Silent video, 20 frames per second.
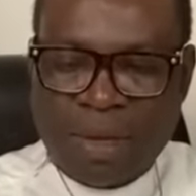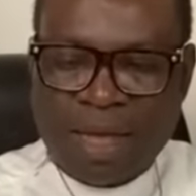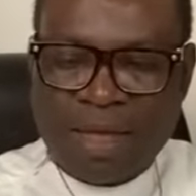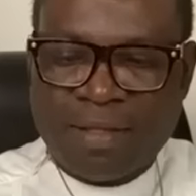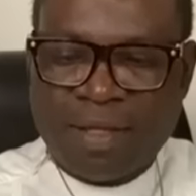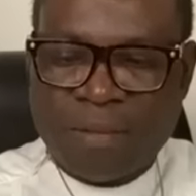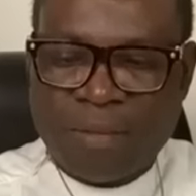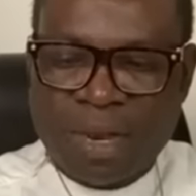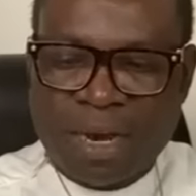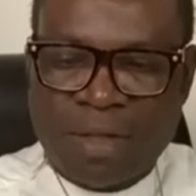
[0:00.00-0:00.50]
mean,
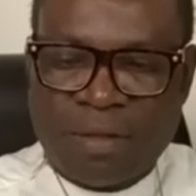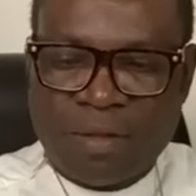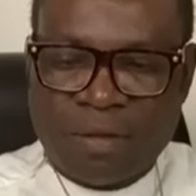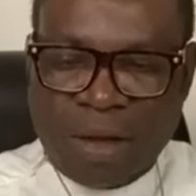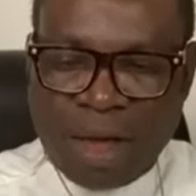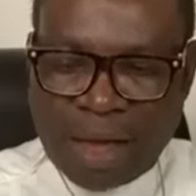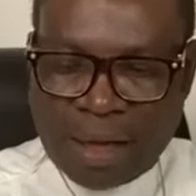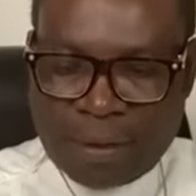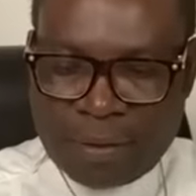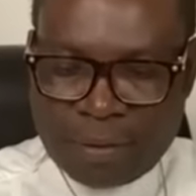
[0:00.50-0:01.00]
just a minute.
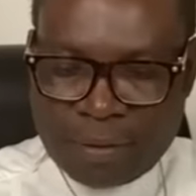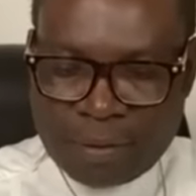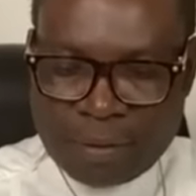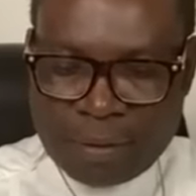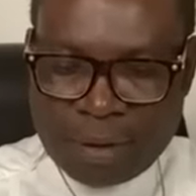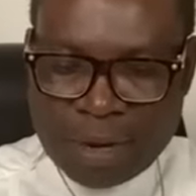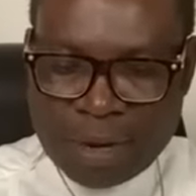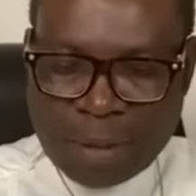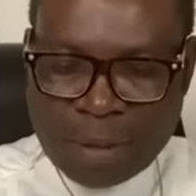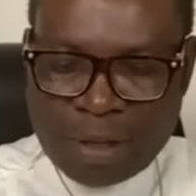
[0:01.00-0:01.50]
Why?
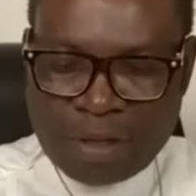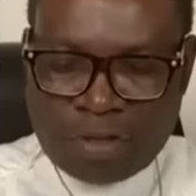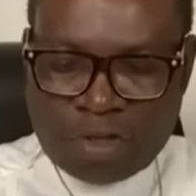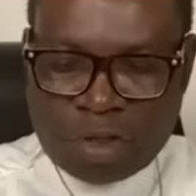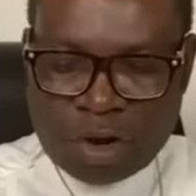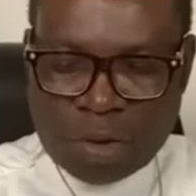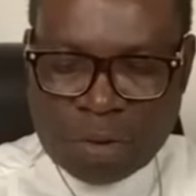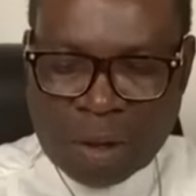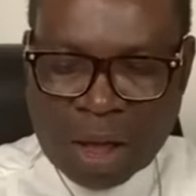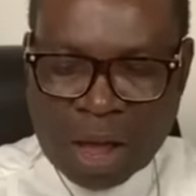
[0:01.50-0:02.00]
Now,
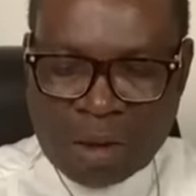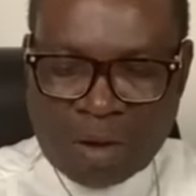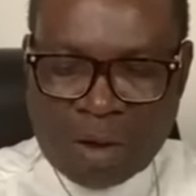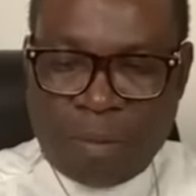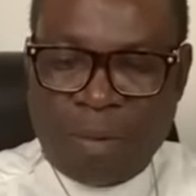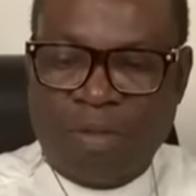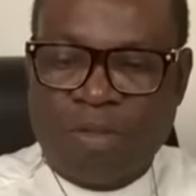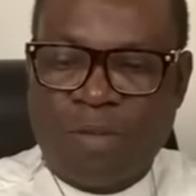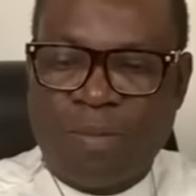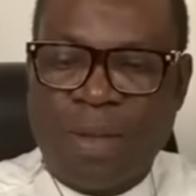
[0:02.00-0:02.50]
I'm sure
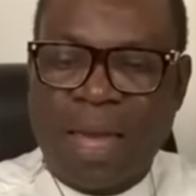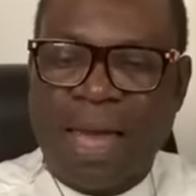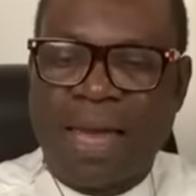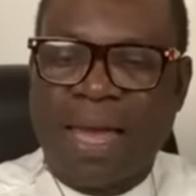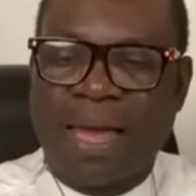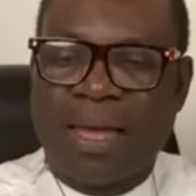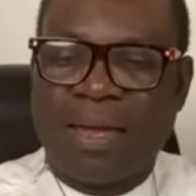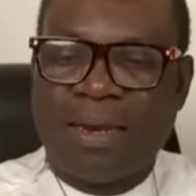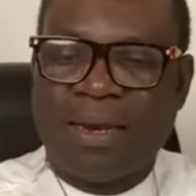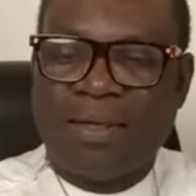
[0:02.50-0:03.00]
how I'm meeting me
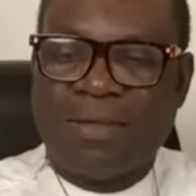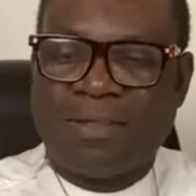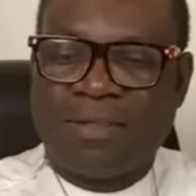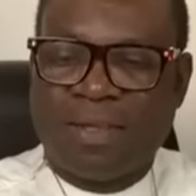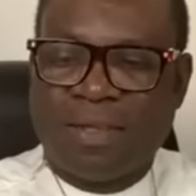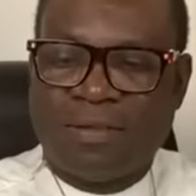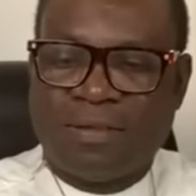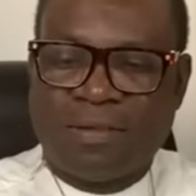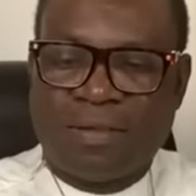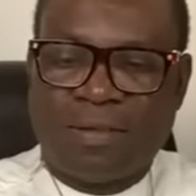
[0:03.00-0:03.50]
yet. This
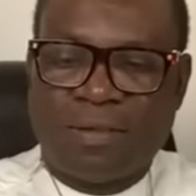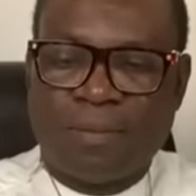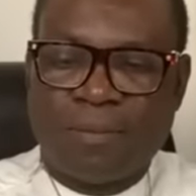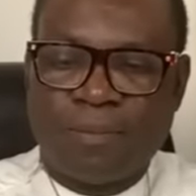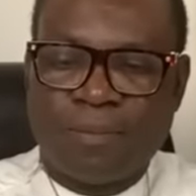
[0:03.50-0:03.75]
thing.